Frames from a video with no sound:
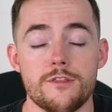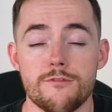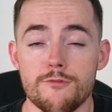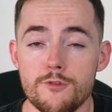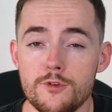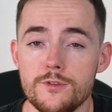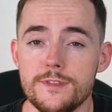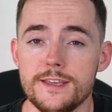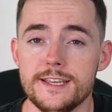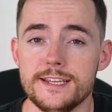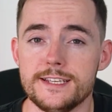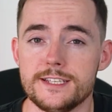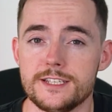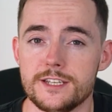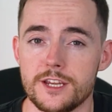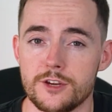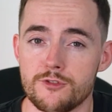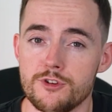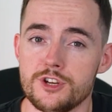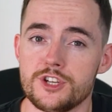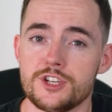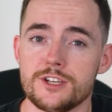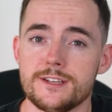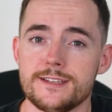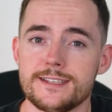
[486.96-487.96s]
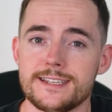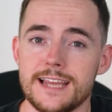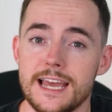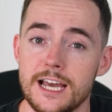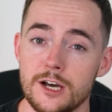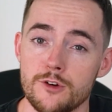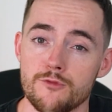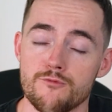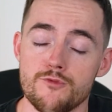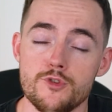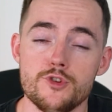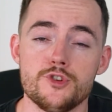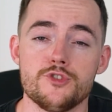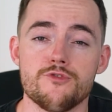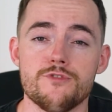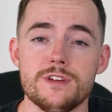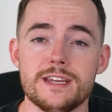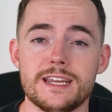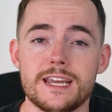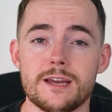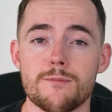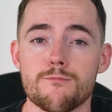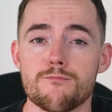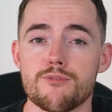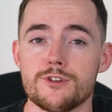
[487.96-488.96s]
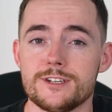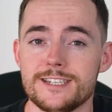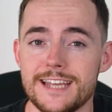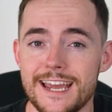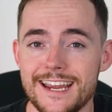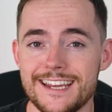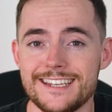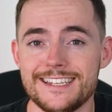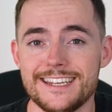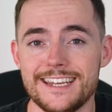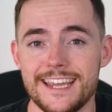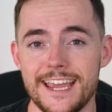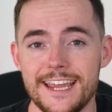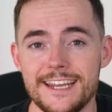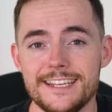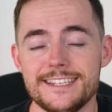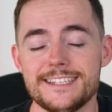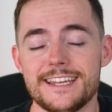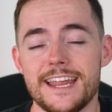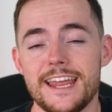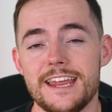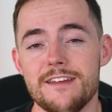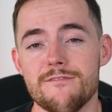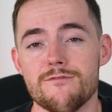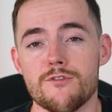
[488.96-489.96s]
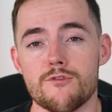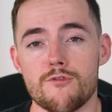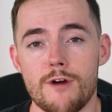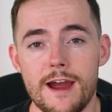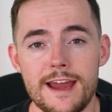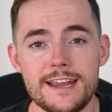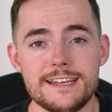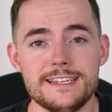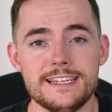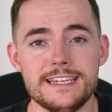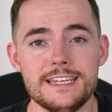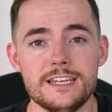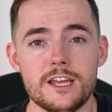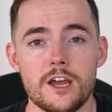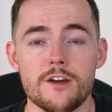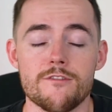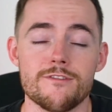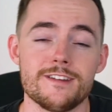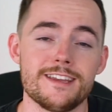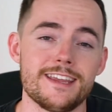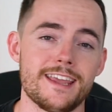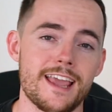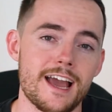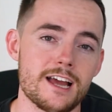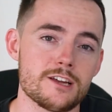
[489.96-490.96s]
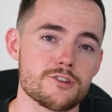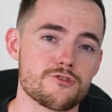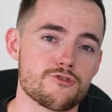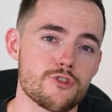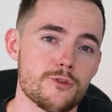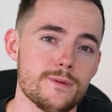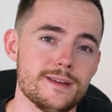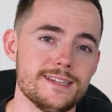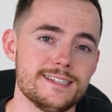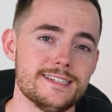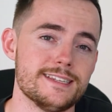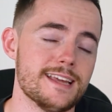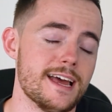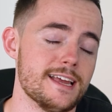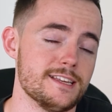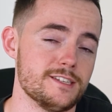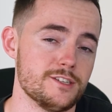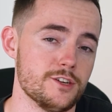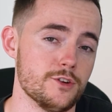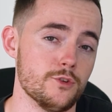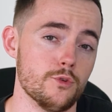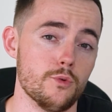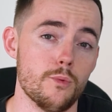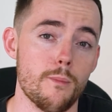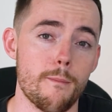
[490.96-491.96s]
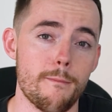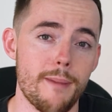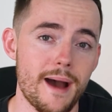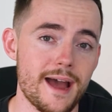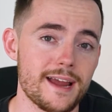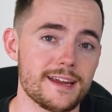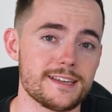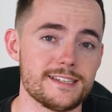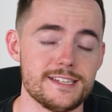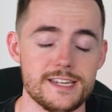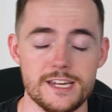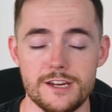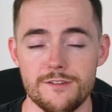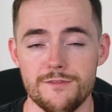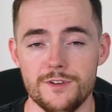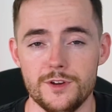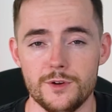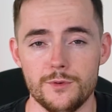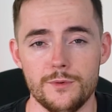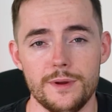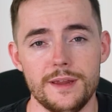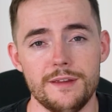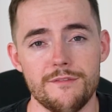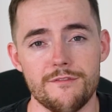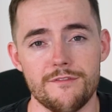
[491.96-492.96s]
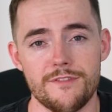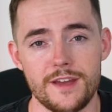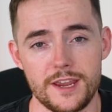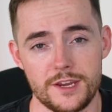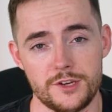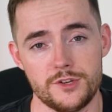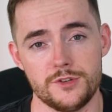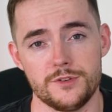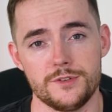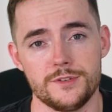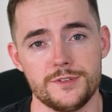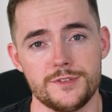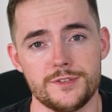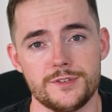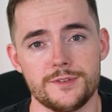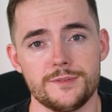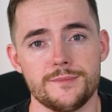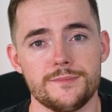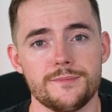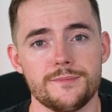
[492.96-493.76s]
Through these secretions, Reuteri can protect against a variety of gastrointestinal bacterial infections.